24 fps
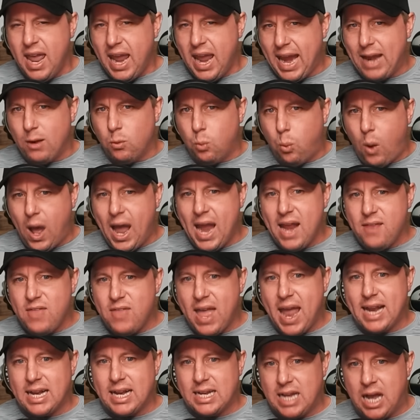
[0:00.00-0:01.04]
and why
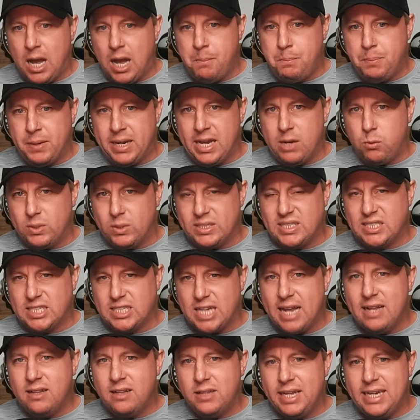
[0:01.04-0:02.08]
that company would
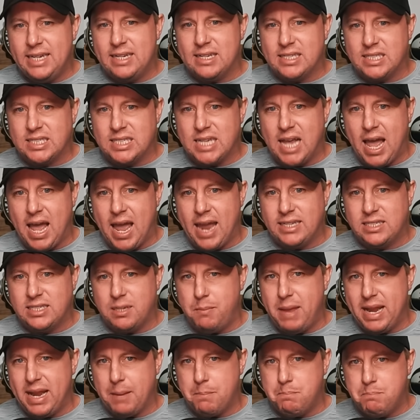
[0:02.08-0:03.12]
suddenly decide to
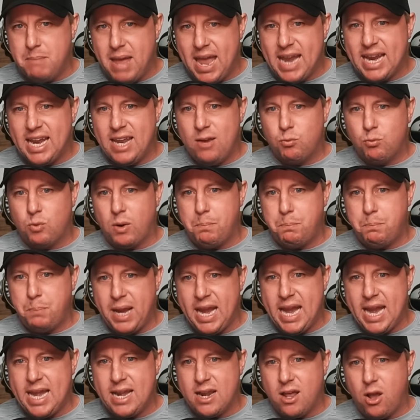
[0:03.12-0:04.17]
make Megan
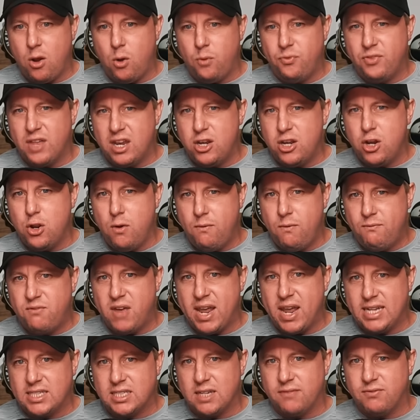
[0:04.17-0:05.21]
Rapinoe the new
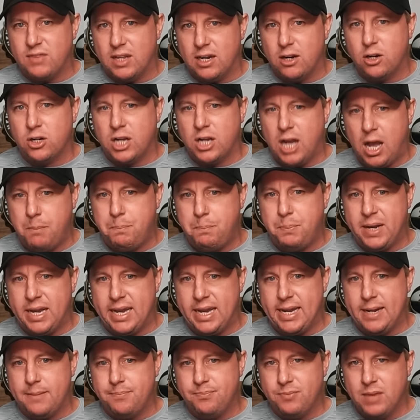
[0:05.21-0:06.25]
face of their
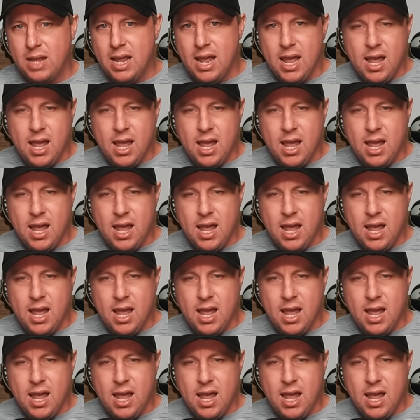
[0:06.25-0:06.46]
company.